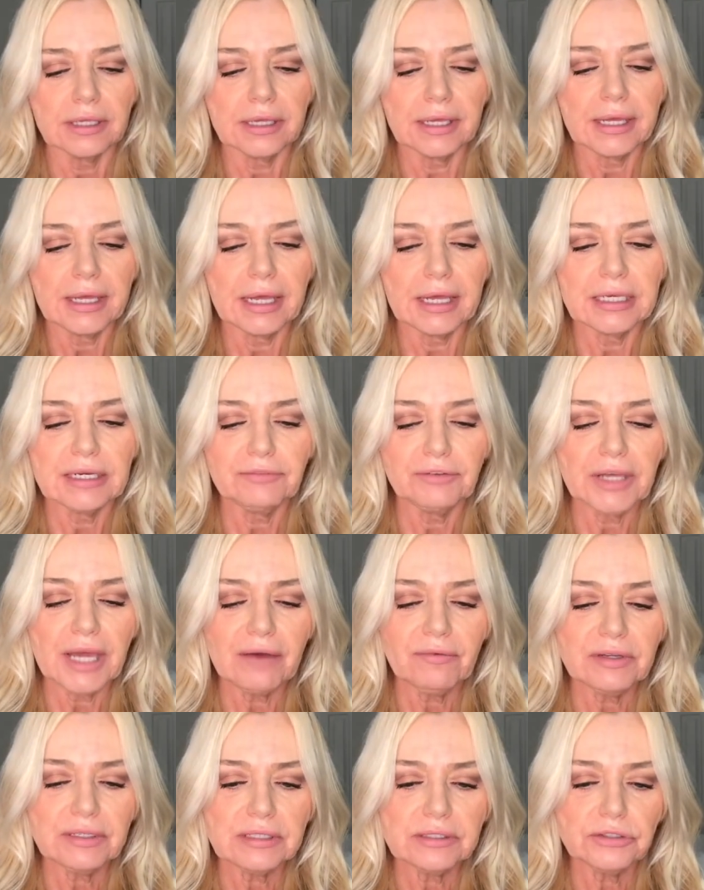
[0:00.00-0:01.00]
and if you
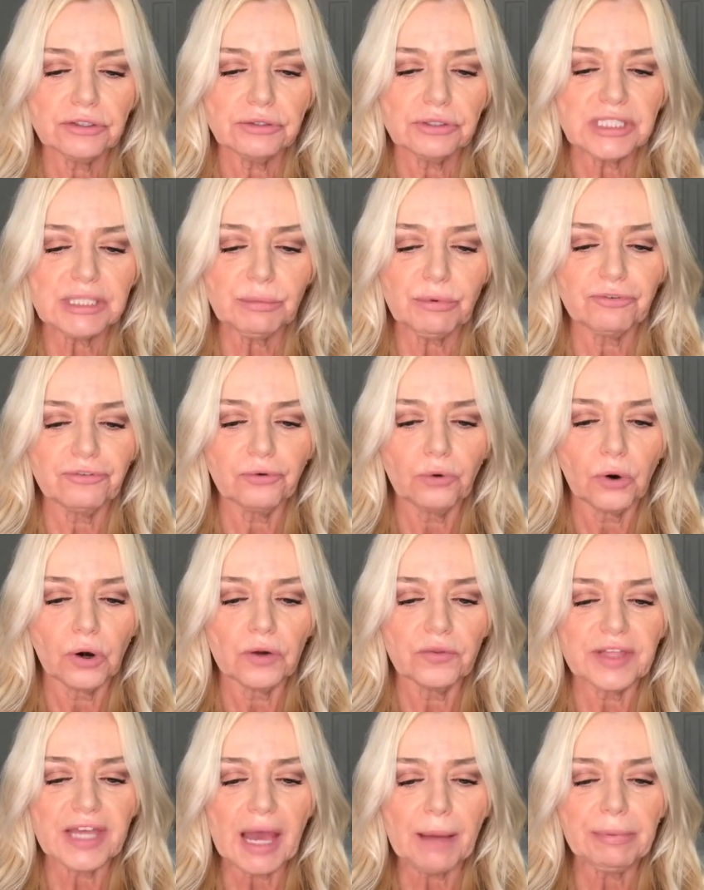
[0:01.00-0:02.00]
haven't used it before,
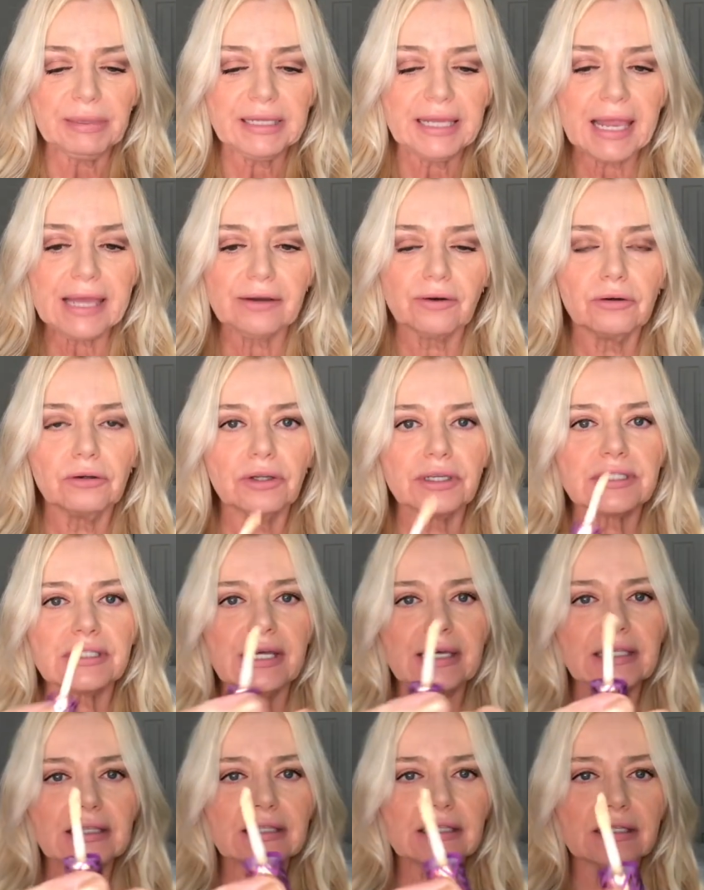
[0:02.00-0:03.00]
the applicator looks
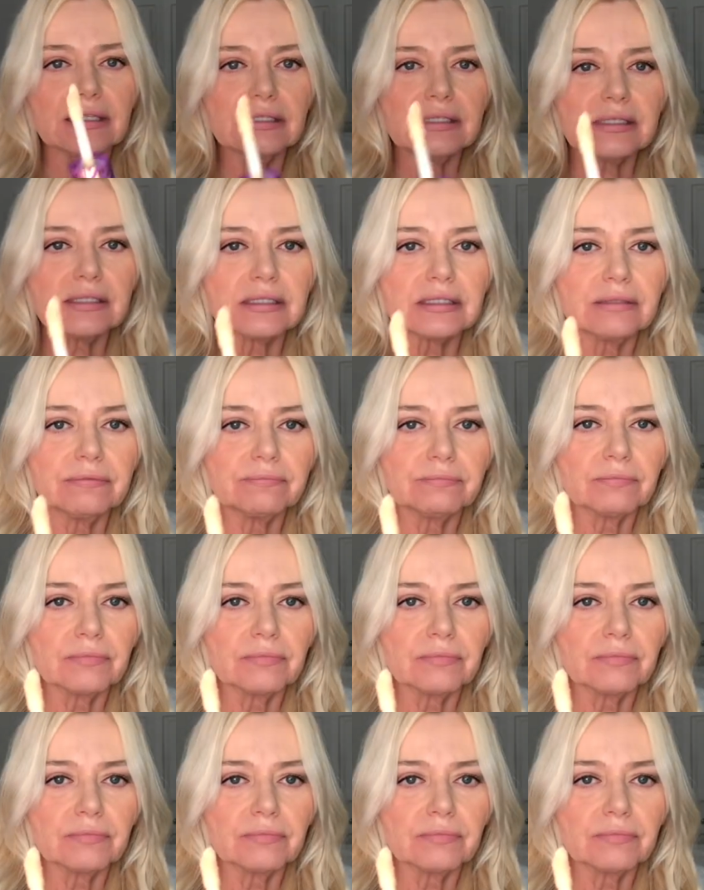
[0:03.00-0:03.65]
like this.